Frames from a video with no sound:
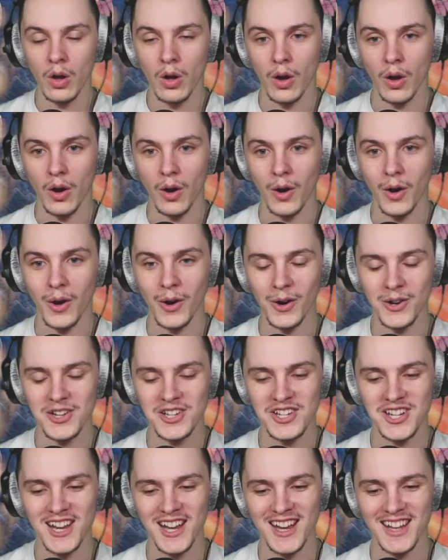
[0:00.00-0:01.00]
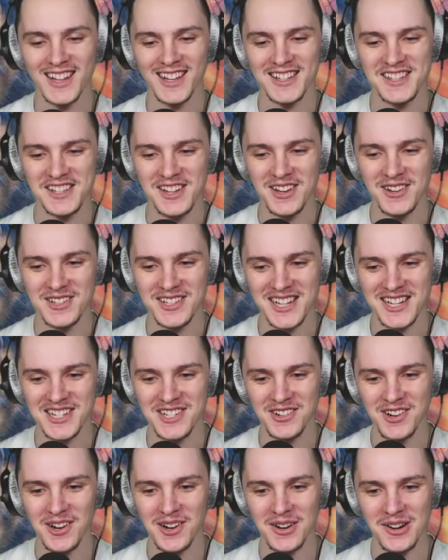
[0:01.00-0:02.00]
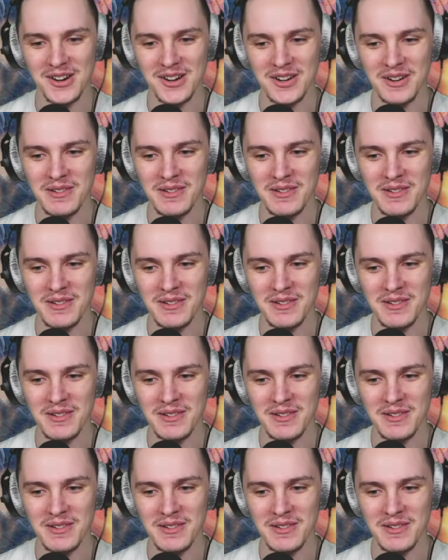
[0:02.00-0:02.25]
Oh shit, let's go, Tanjiro.